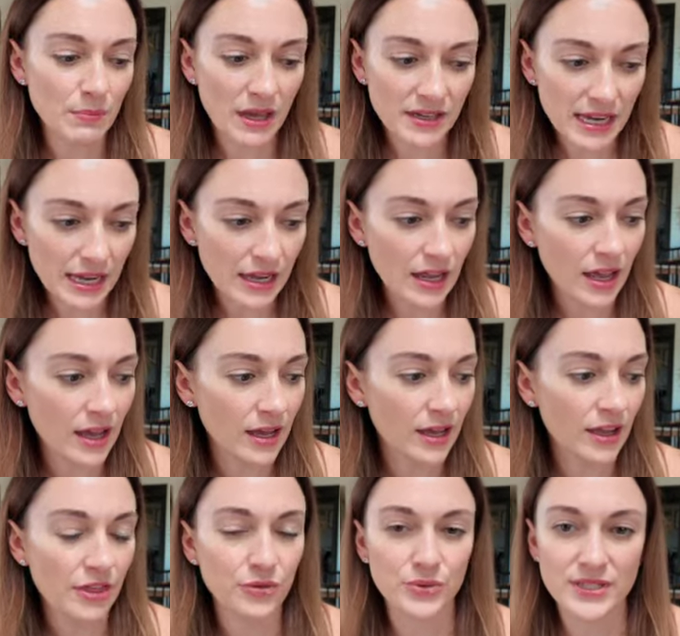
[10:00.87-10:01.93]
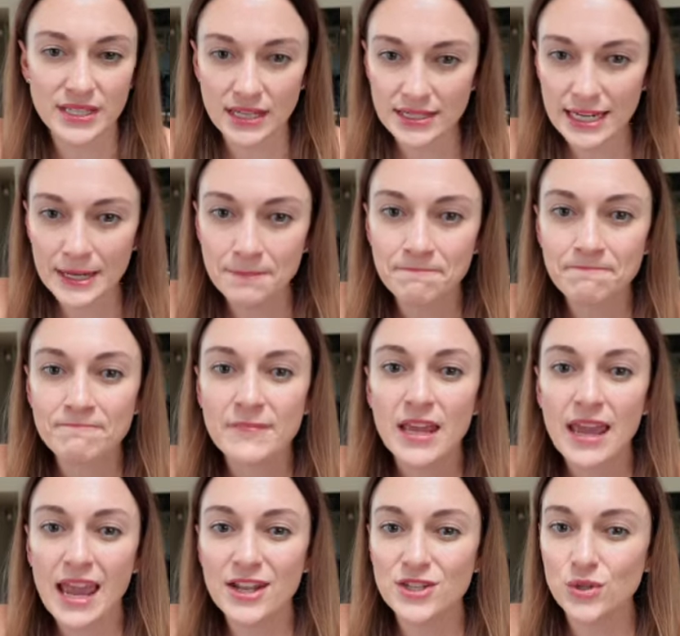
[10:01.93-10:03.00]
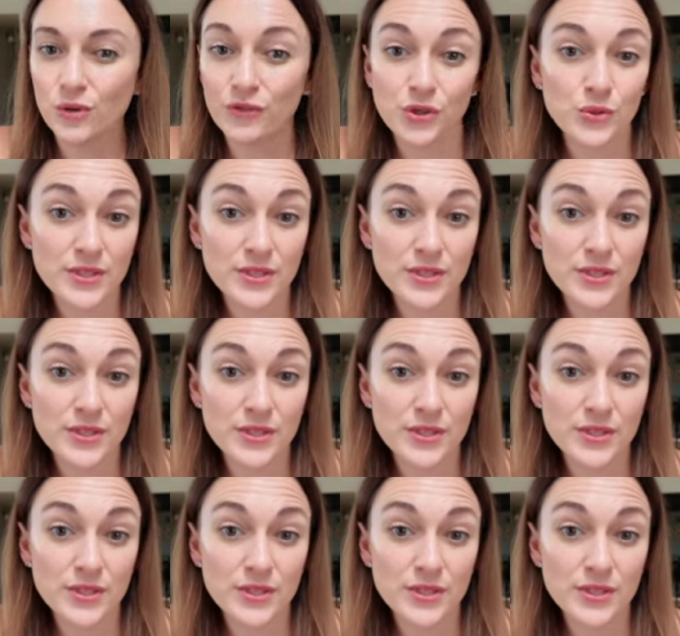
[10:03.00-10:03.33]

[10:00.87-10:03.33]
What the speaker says: Monday through Sunday, And so if you